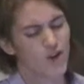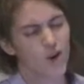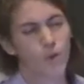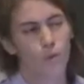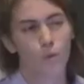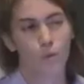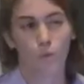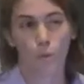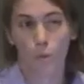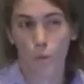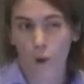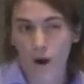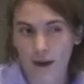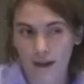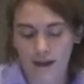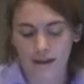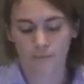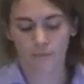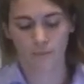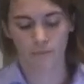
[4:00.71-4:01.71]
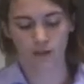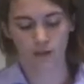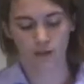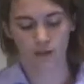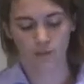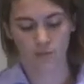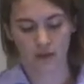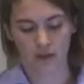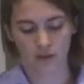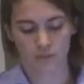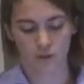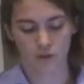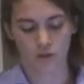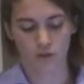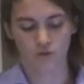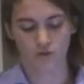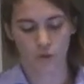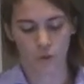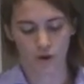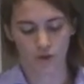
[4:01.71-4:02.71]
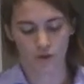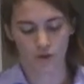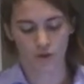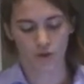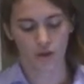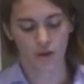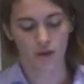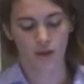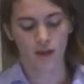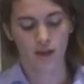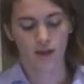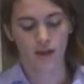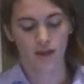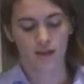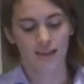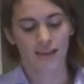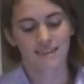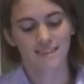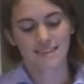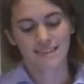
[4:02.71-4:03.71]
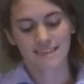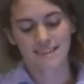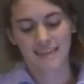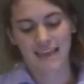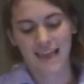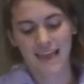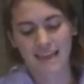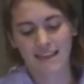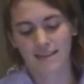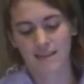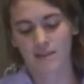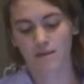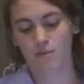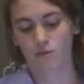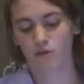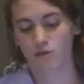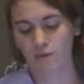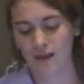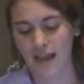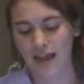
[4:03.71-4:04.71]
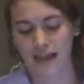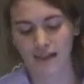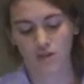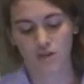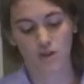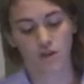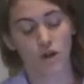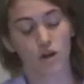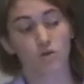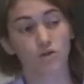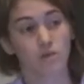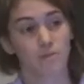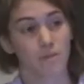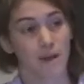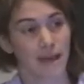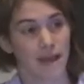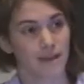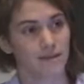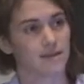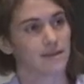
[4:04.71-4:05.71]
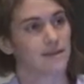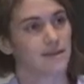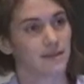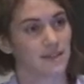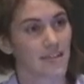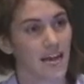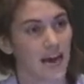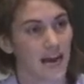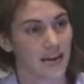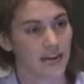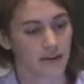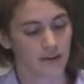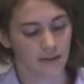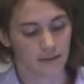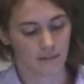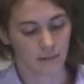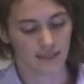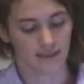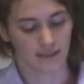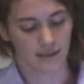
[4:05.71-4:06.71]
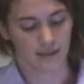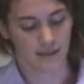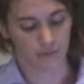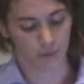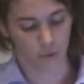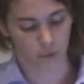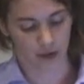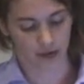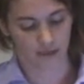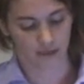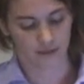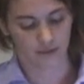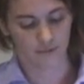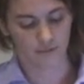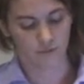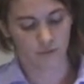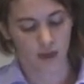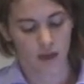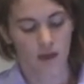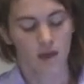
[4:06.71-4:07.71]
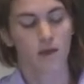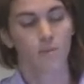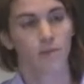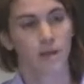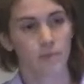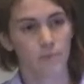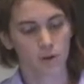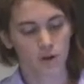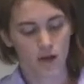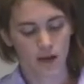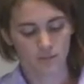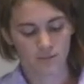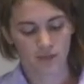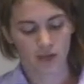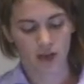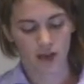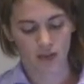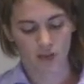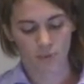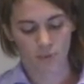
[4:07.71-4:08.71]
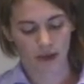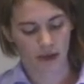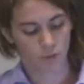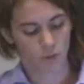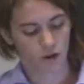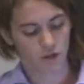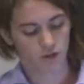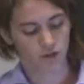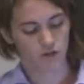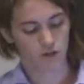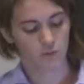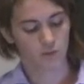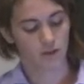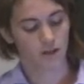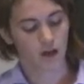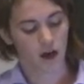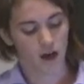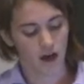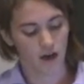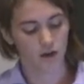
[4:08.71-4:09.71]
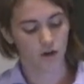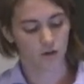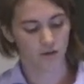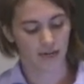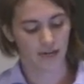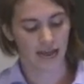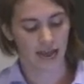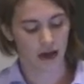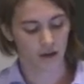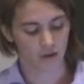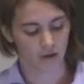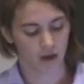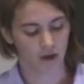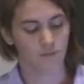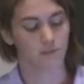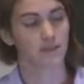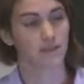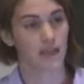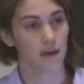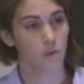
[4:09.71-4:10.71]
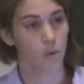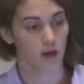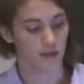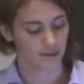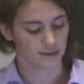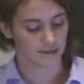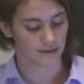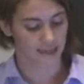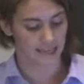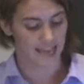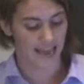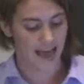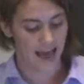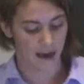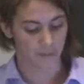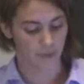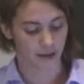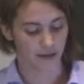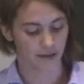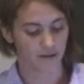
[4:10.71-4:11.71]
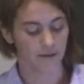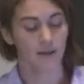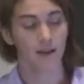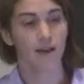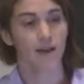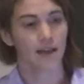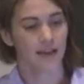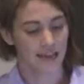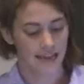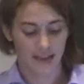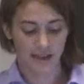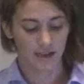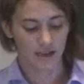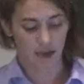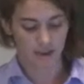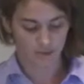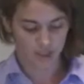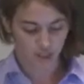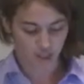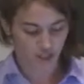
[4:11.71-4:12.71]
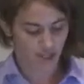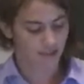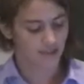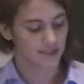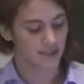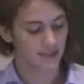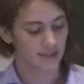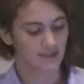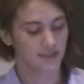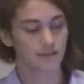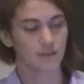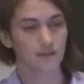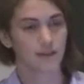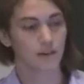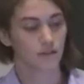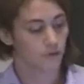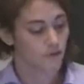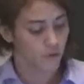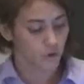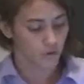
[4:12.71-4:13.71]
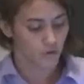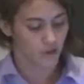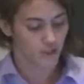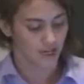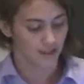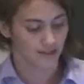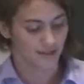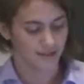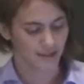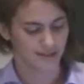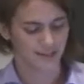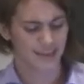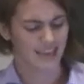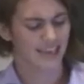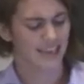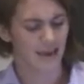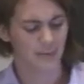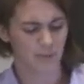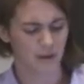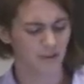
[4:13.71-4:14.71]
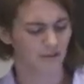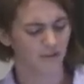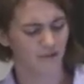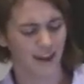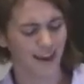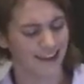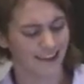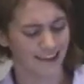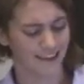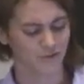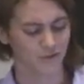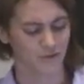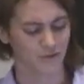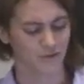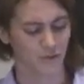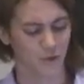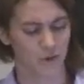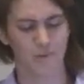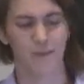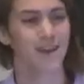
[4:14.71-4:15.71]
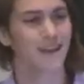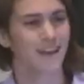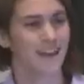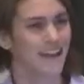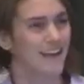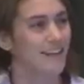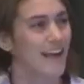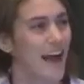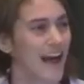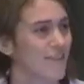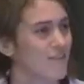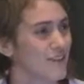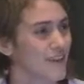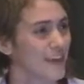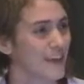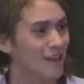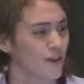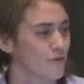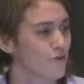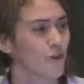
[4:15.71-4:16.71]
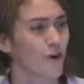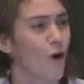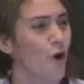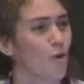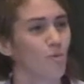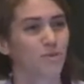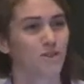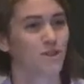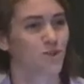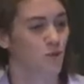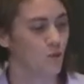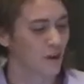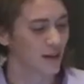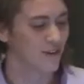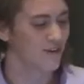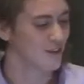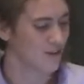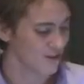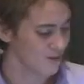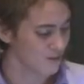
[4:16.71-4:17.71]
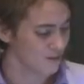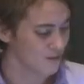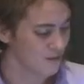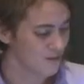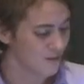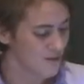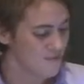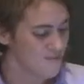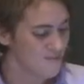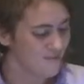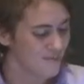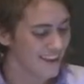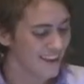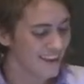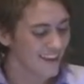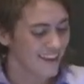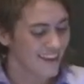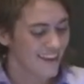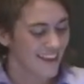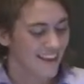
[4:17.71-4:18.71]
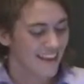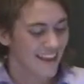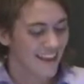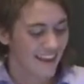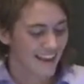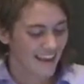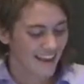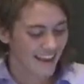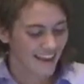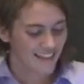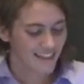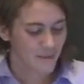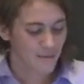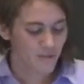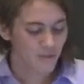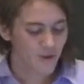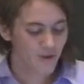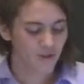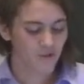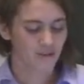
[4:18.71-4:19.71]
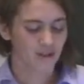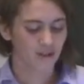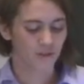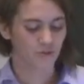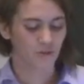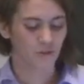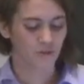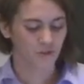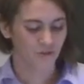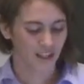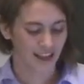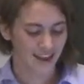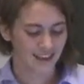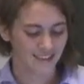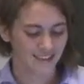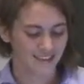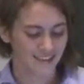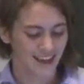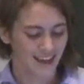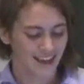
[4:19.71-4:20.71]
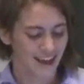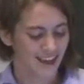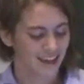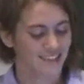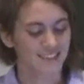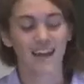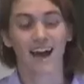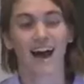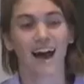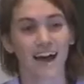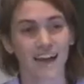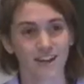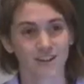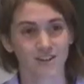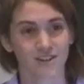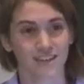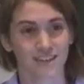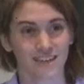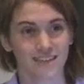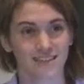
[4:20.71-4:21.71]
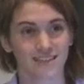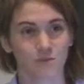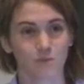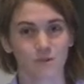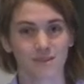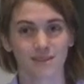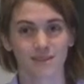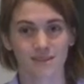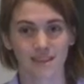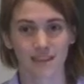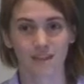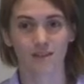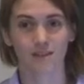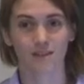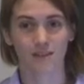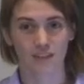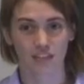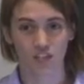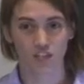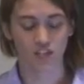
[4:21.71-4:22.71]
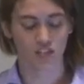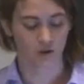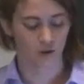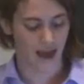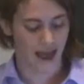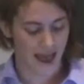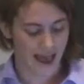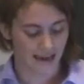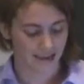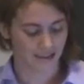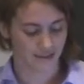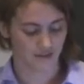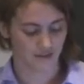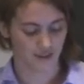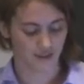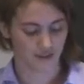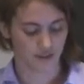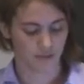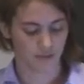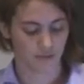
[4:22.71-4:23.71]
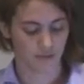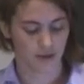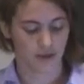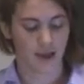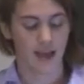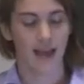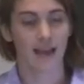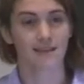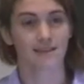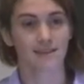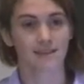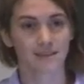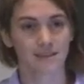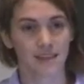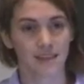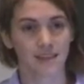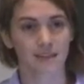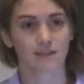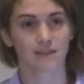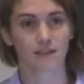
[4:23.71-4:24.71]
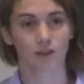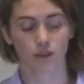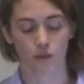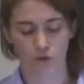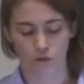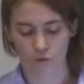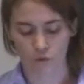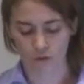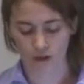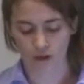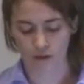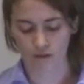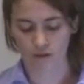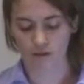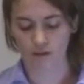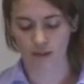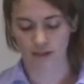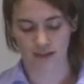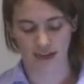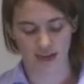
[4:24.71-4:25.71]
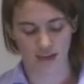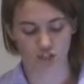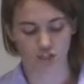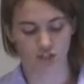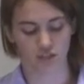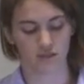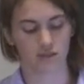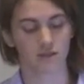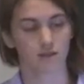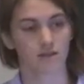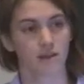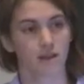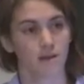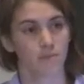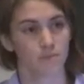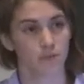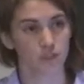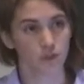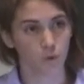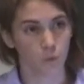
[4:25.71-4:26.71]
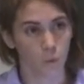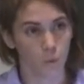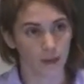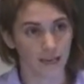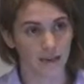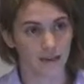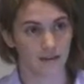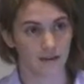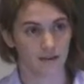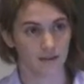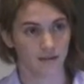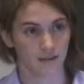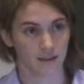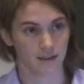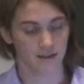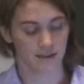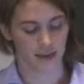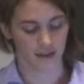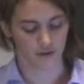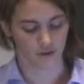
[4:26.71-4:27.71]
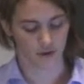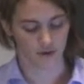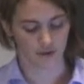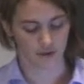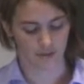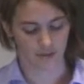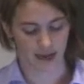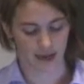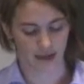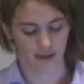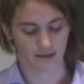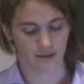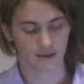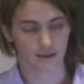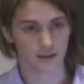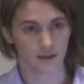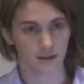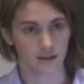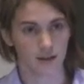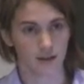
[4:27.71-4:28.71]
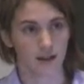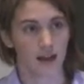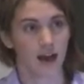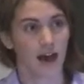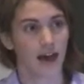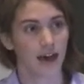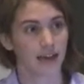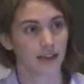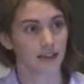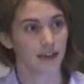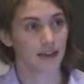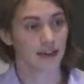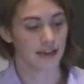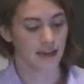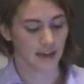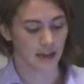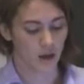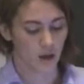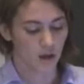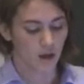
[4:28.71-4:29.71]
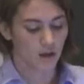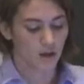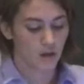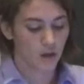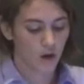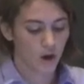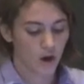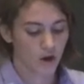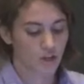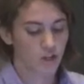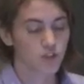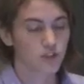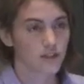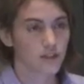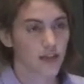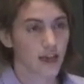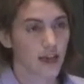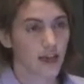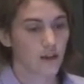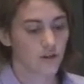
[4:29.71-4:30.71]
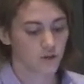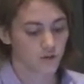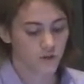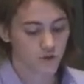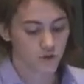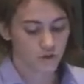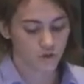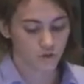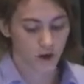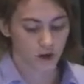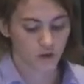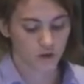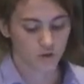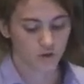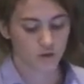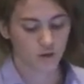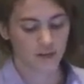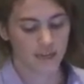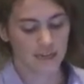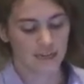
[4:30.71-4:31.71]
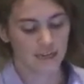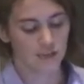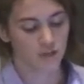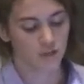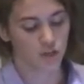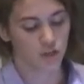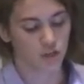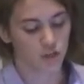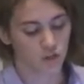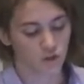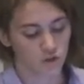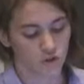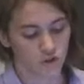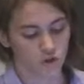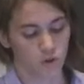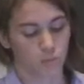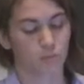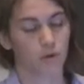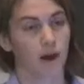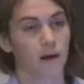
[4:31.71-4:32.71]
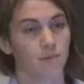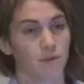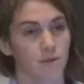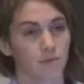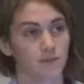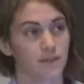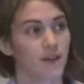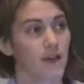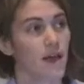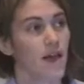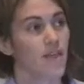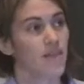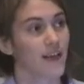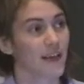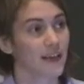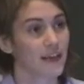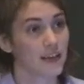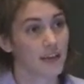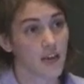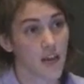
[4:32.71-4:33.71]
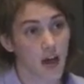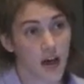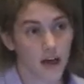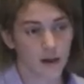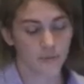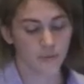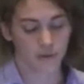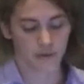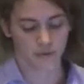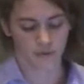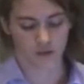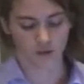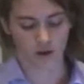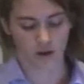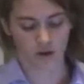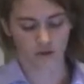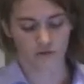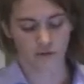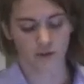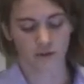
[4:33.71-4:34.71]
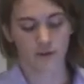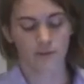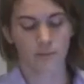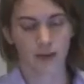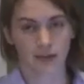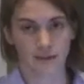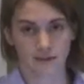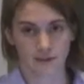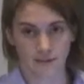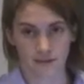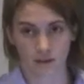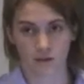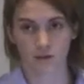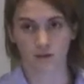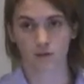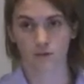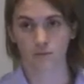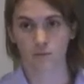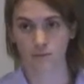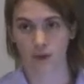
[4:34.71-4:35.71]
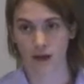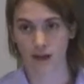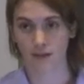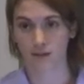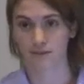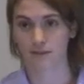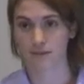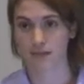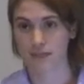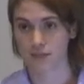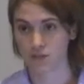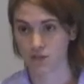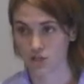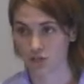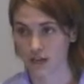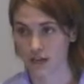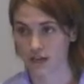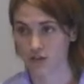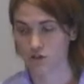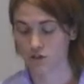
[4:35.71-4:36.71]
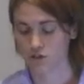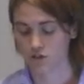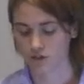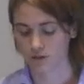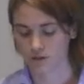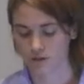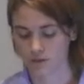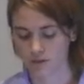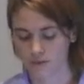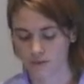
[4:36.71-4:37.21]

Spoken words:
no one bill being pushed forth. Yet to say that the movement has no demands is entirely missing the point. People come to Occupy Wall Street with concrete outcomes they want to see happen. In economic justice, in food justice, in campaign finance reform, in advocating for homeless queer youth. The movement reflects a tiredness with single-issue activism and seeks the critical connections between these diverse demands, highlighting large-scale structural and institutional problems that cannot be resolved by a single policy change.